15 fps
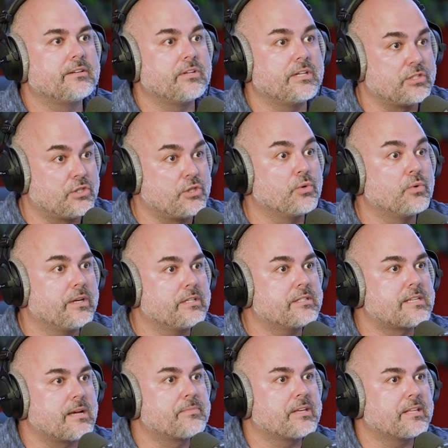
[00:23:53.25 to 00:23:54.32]
is doing
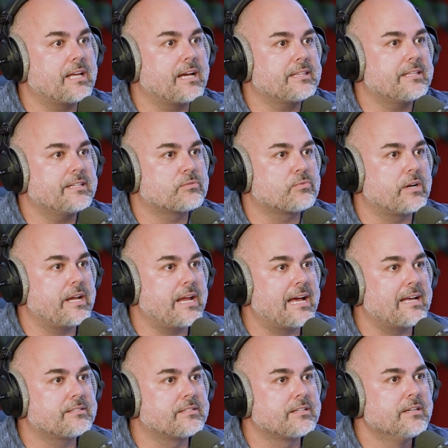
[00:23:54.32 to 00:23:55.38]
something like this where he
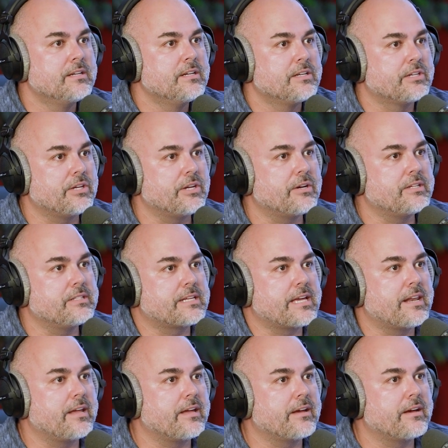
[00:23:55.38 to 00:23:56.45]
has, you know, he's
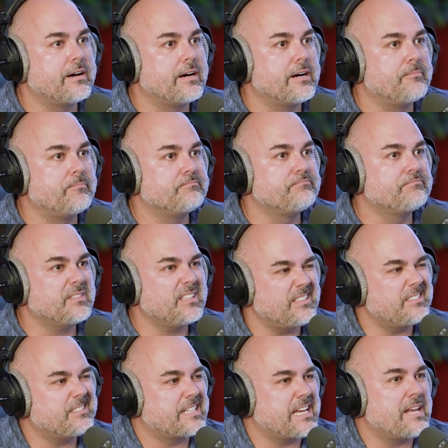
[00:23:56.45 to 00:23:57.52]
getting um,
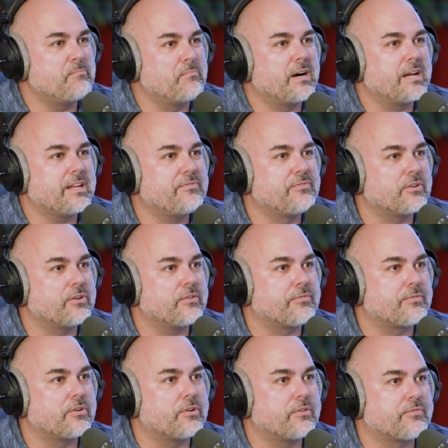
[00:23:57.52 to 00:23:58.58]
he's getting money for
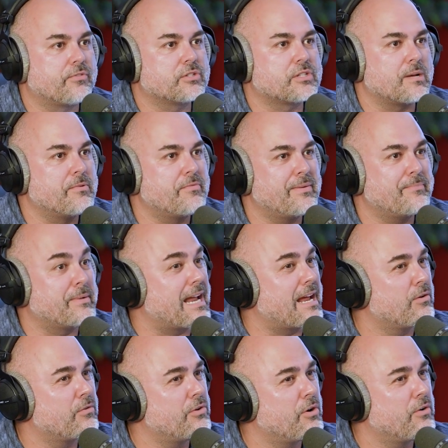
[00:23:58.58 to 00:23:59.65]
for for some of it, but I
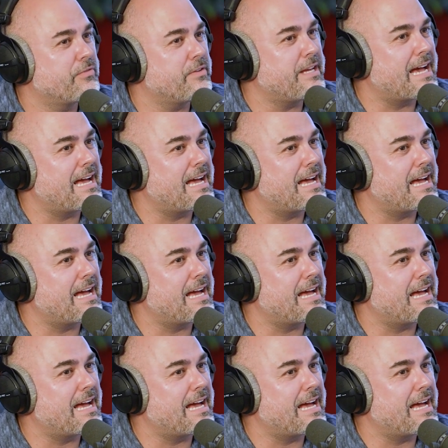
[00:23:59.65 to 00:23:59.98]
don't know if he